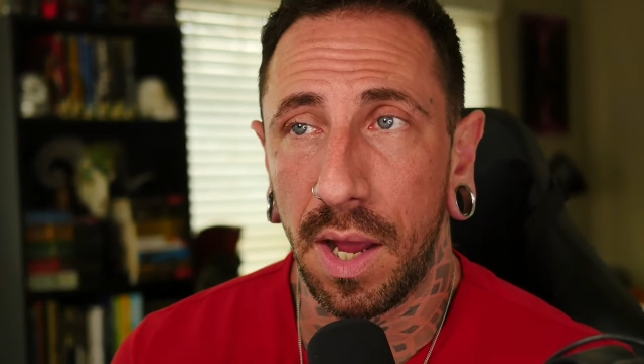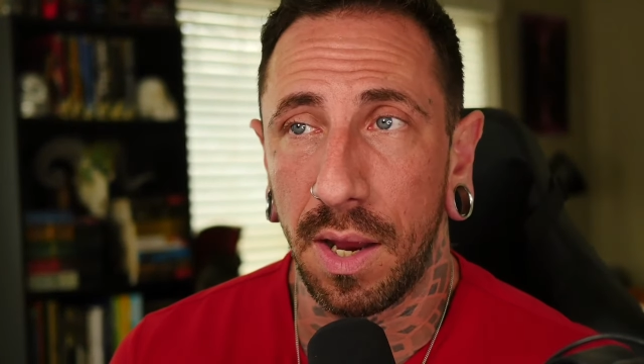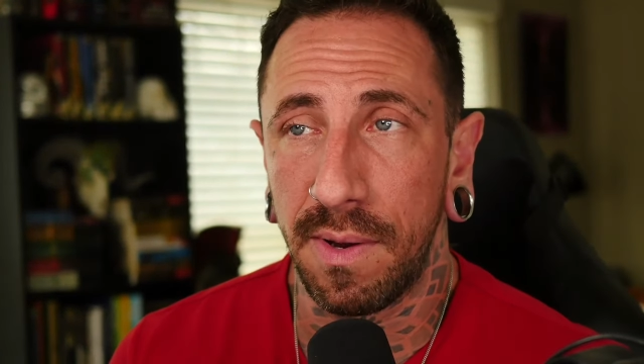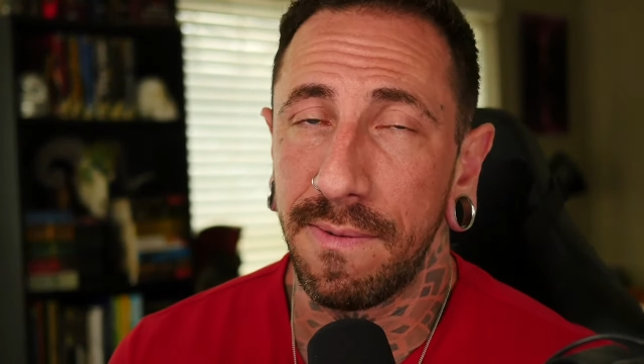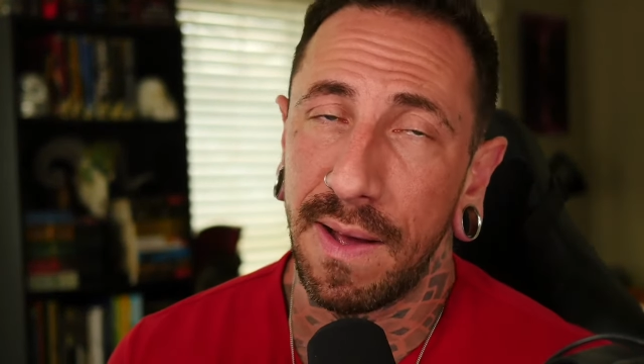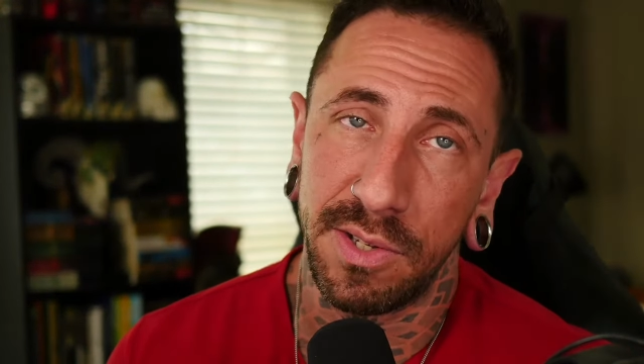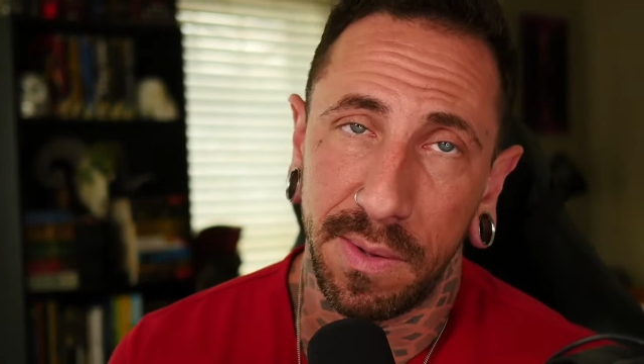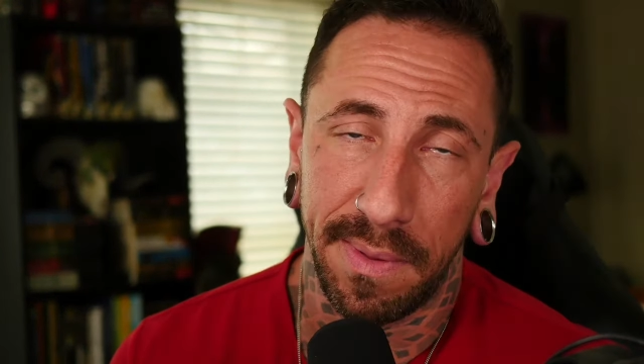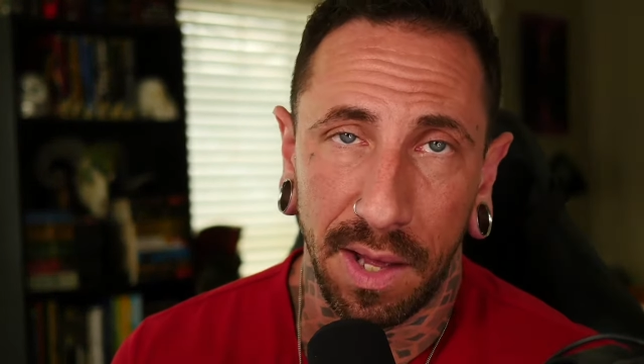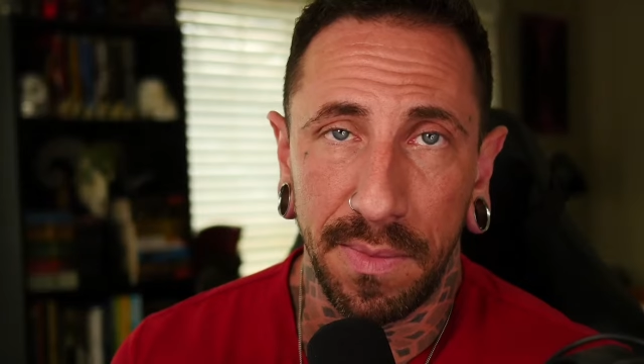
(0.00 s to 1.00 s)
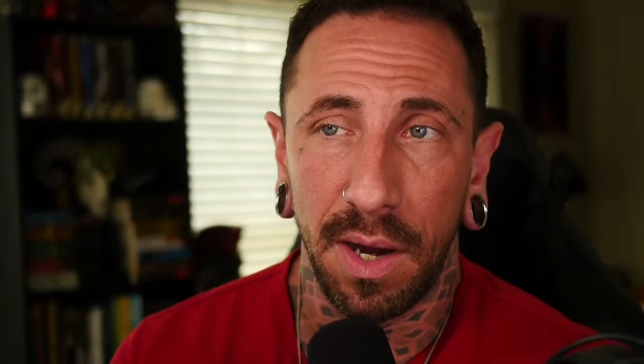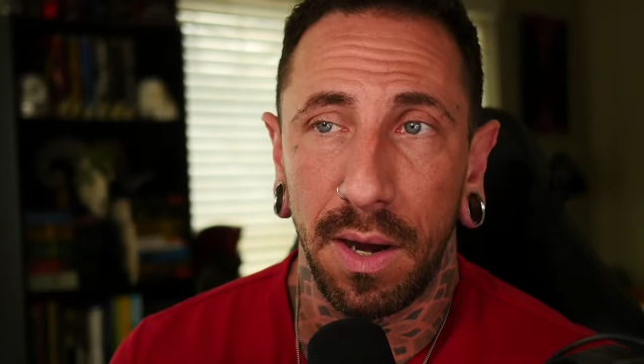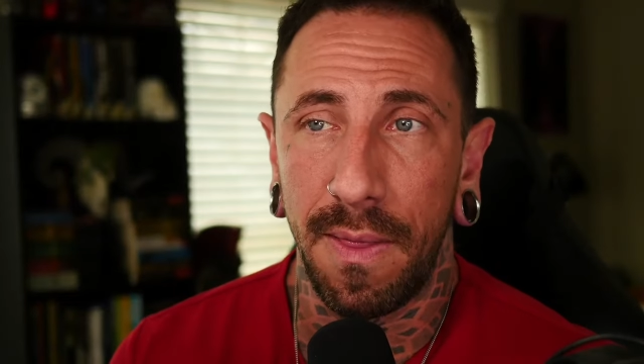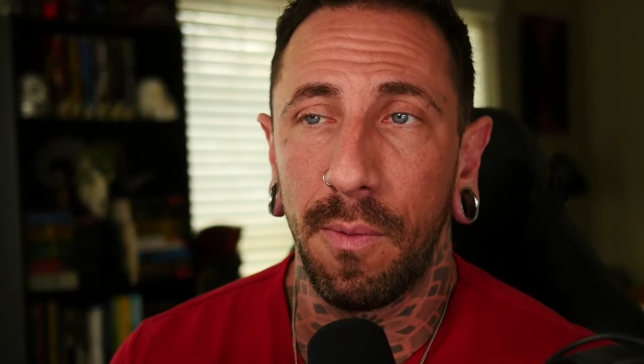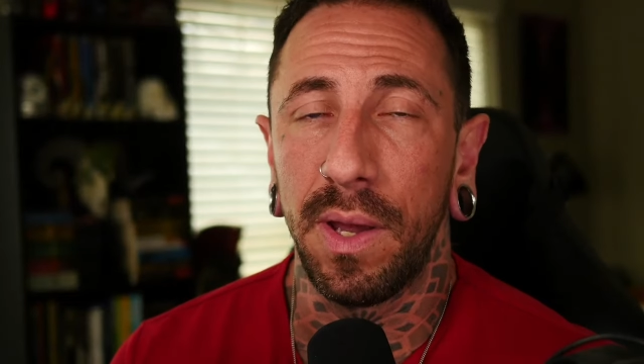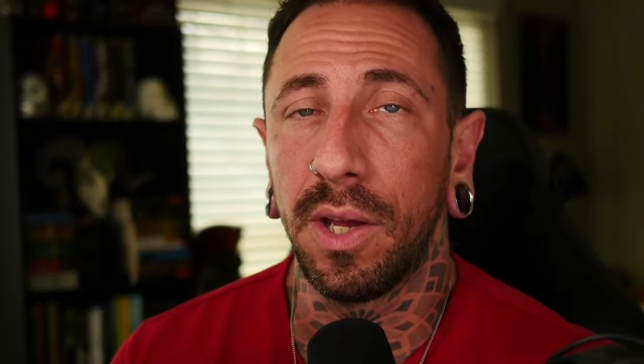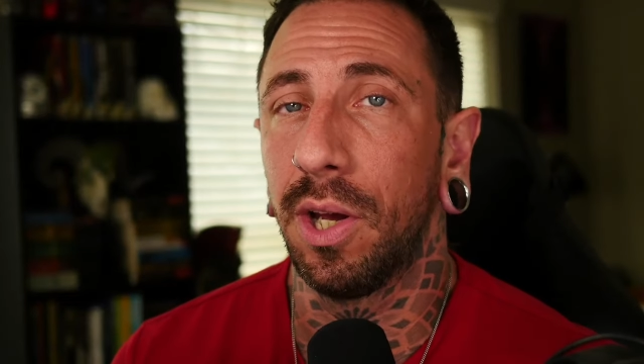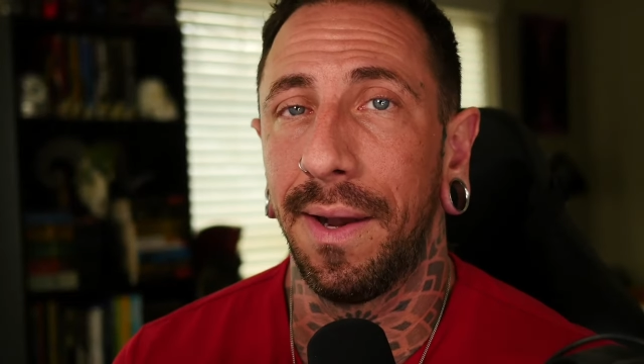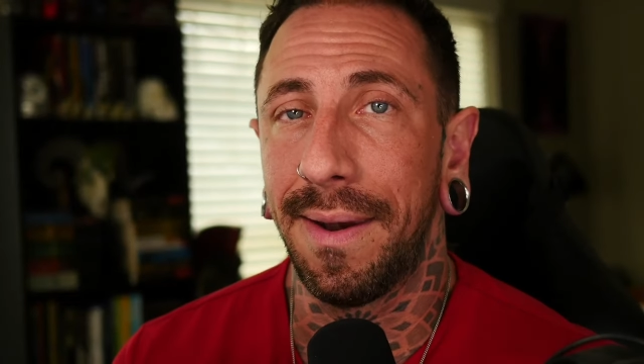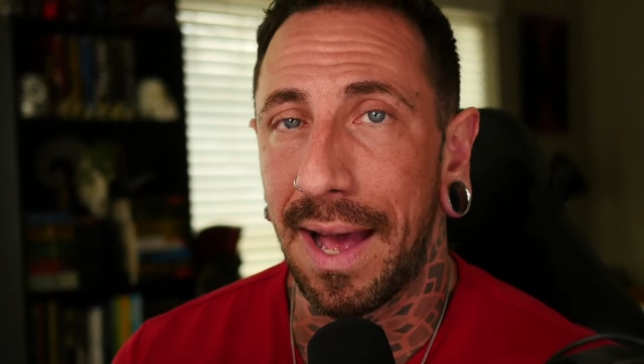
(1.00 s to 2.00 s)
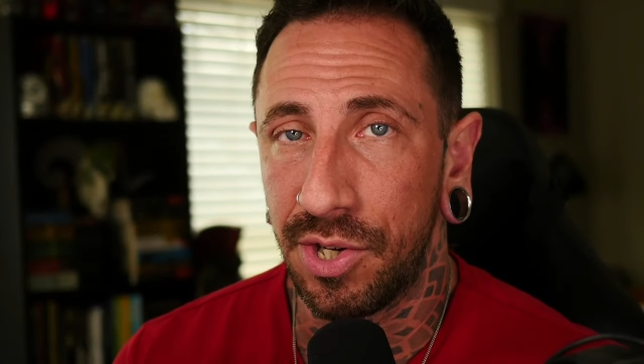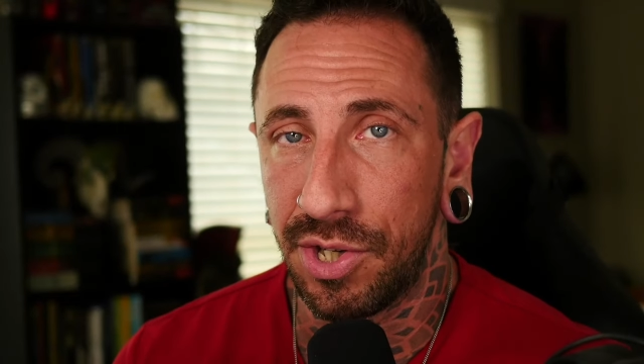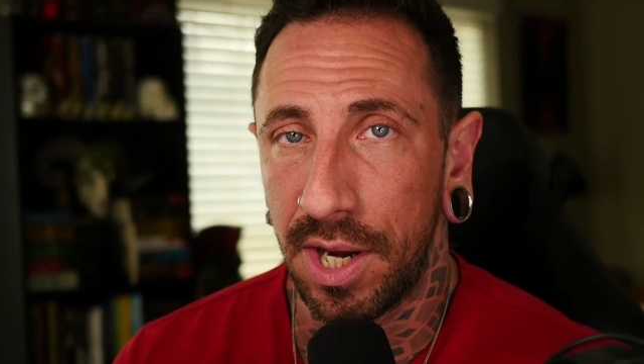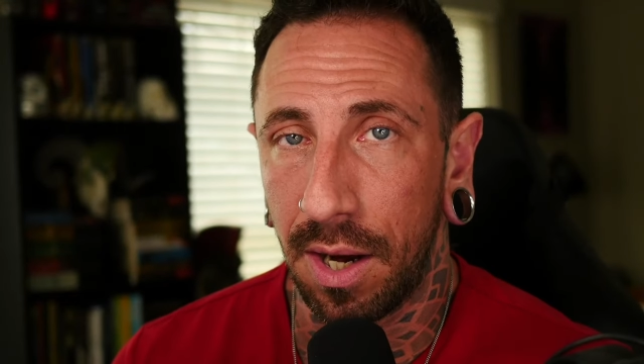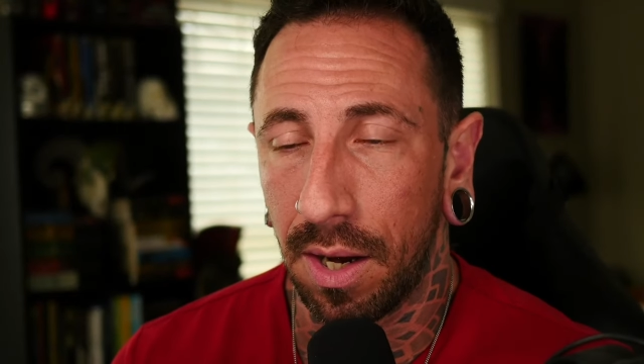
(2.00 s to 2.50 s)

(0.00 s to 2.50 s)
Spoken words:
and we found something up there that we could not share.